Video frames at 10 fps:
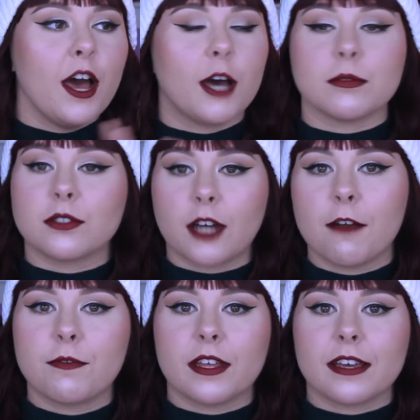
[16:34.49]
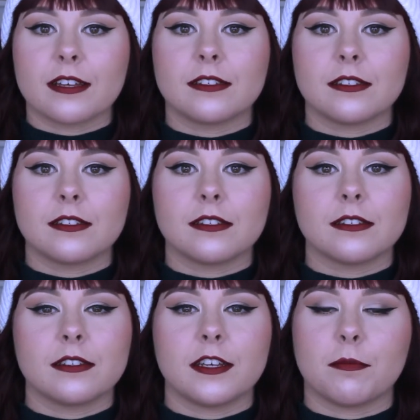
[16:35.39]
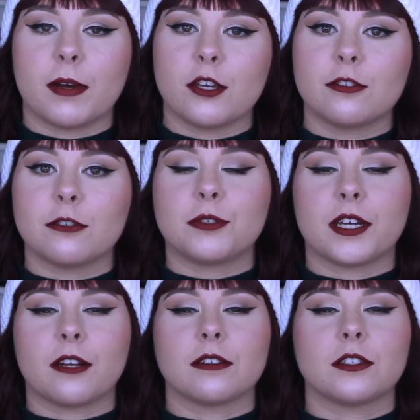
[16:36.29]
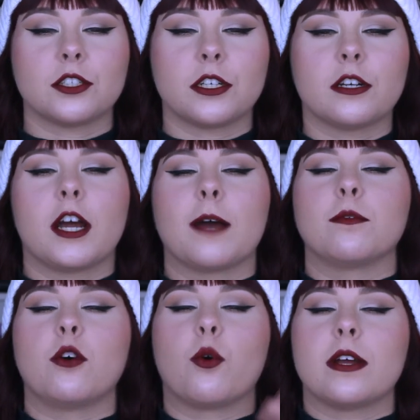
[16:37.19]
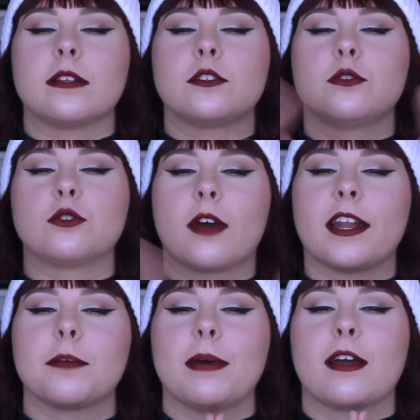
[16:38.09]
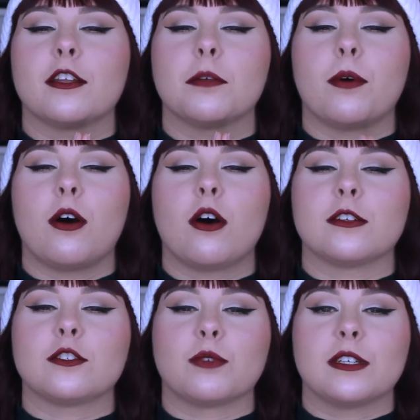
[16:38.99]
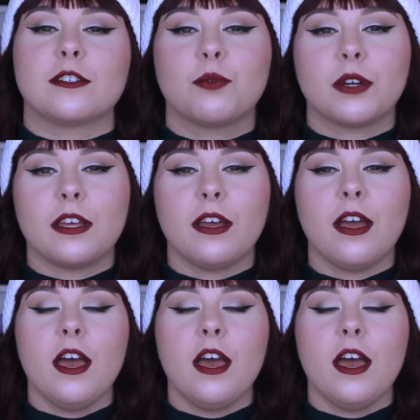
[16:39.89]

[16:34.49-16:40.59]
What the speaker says: I'm sorry for the inconsistency in my YouTube channel this year. I'm going to try to get back on the ball in 2020.